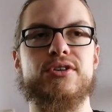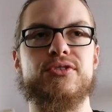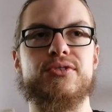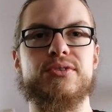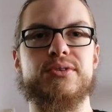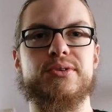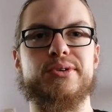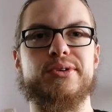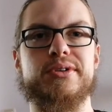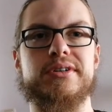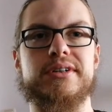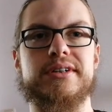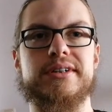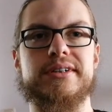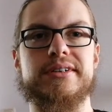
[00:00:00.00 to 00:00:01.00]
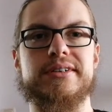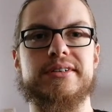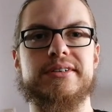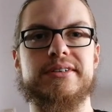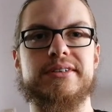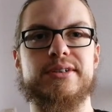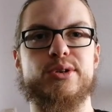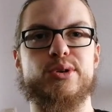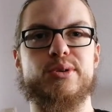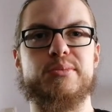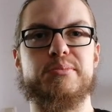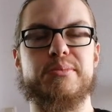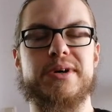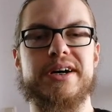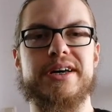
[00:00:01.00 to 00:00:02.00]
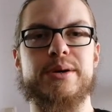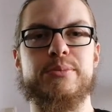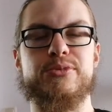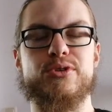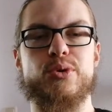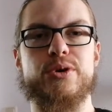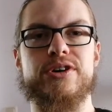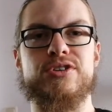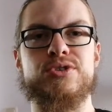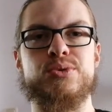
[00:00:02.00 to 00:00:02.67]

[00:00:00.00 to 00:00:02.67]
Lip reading: So my hips always